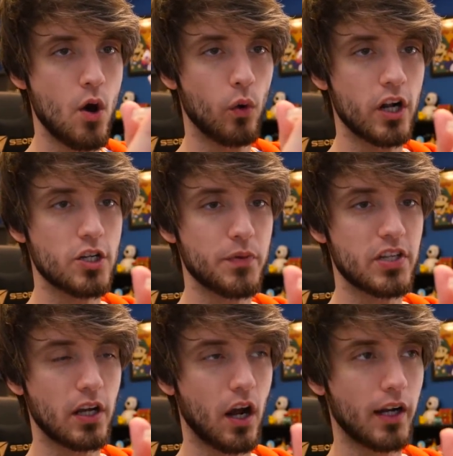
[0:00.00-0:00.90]

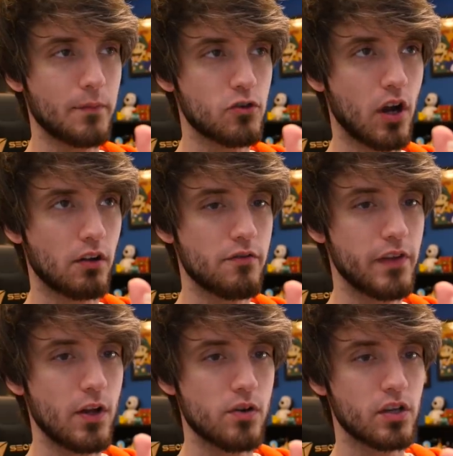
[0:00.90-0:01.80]
100% Cardcaptor Sakura
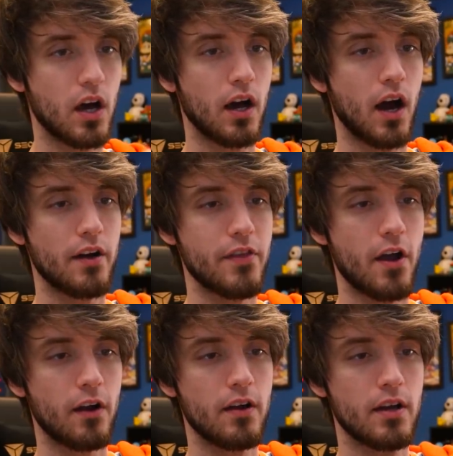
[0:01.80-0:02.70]
videos on
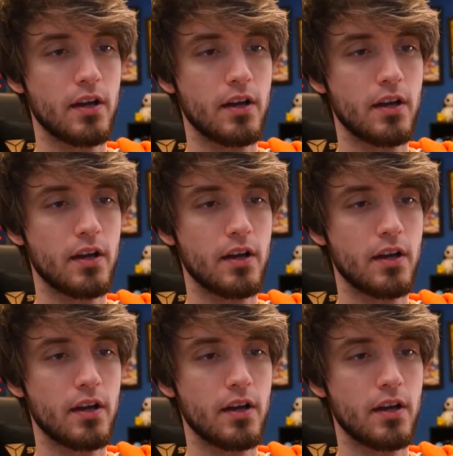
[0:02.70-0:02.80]
there.